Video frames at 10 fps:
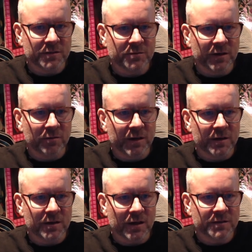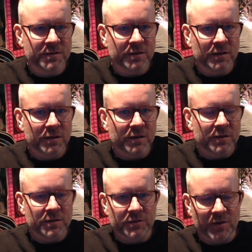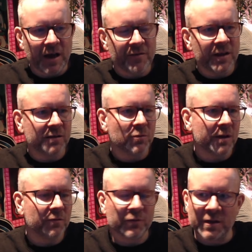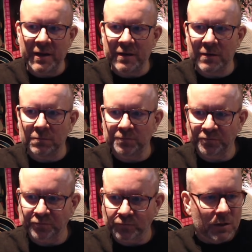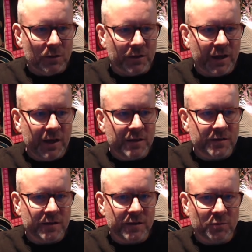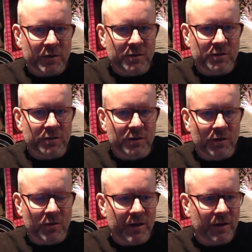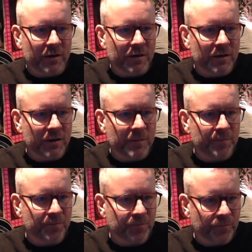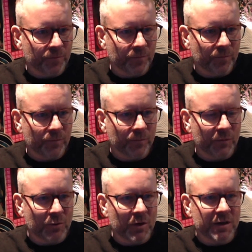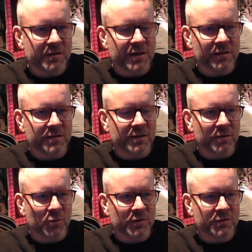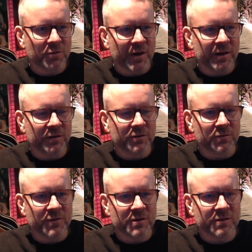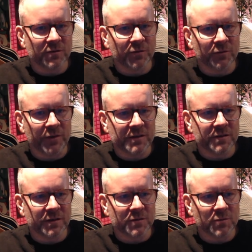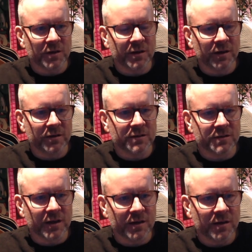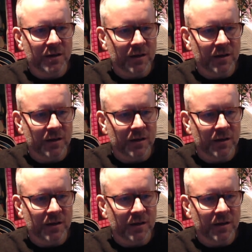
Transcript: really, really nice to have that one for later. Okay, so I think we're good to go here. So what I essentially did was creating two functions for fetching this one here instead.